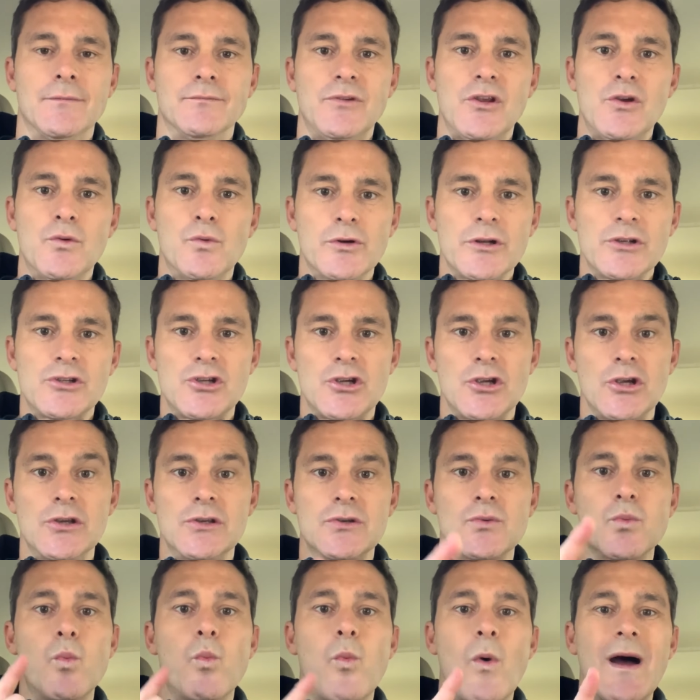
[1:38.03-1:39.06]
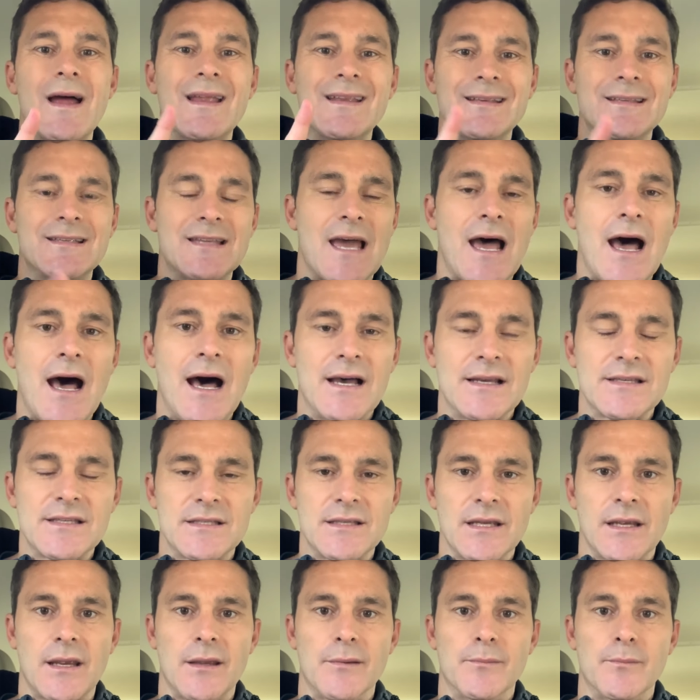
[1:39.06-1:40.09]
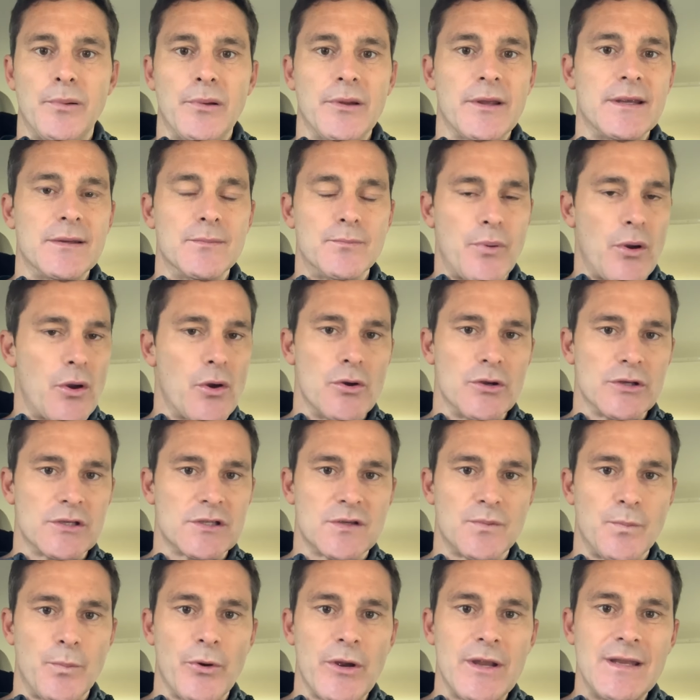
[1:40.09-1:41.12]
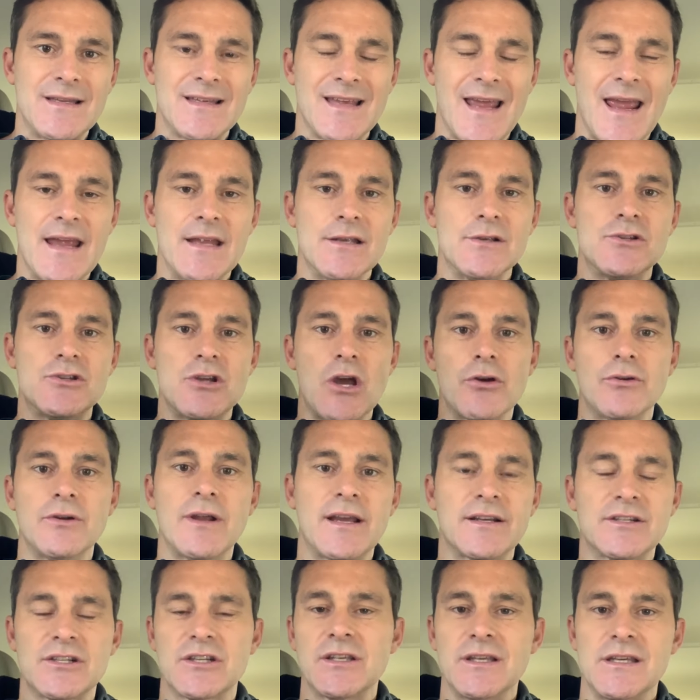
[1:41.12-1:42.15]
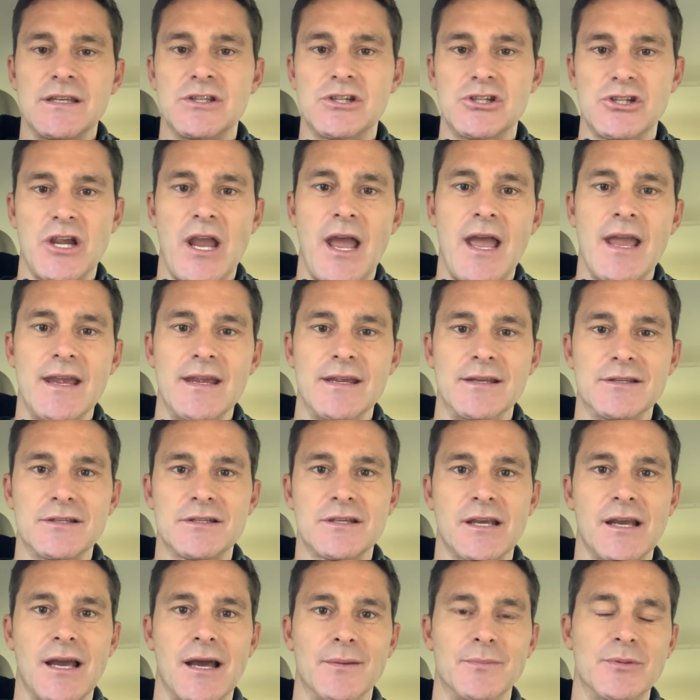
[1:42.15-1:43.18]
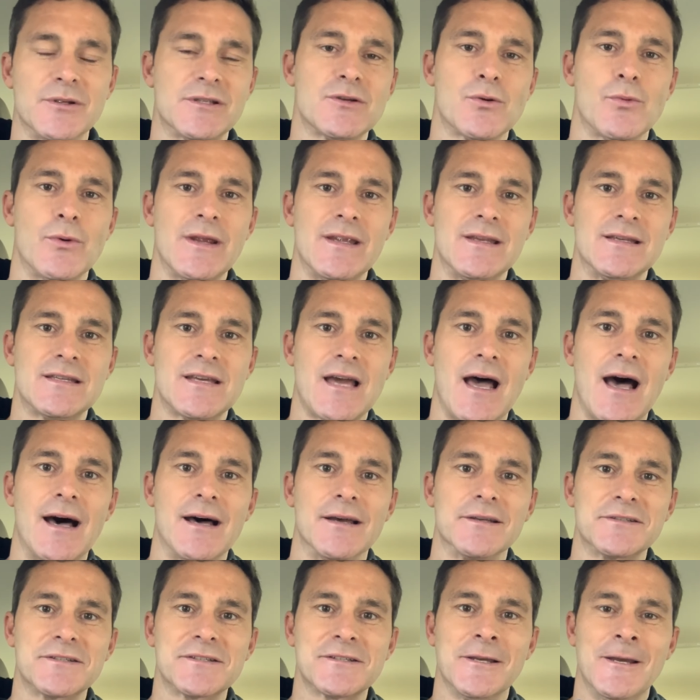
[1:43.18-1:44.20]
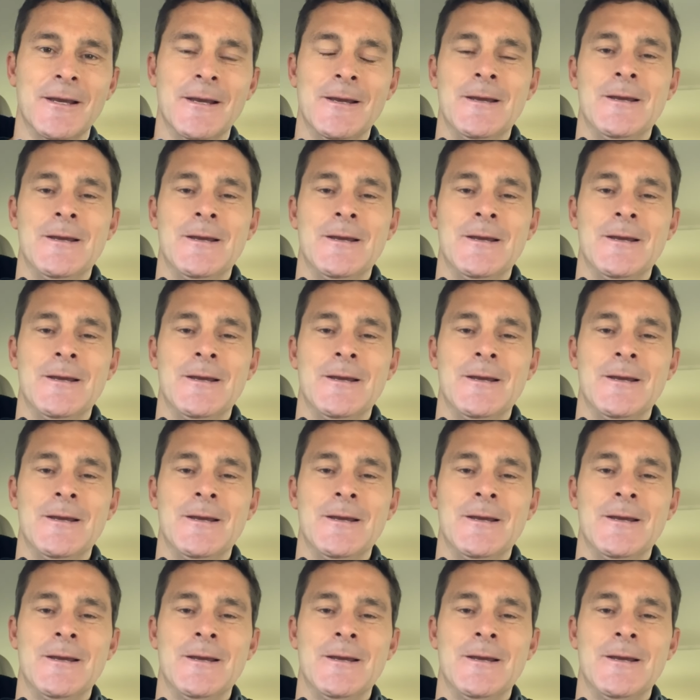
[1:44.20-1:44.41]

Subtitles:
you want to choose one task to complete per sprint and don't actually change between tasks.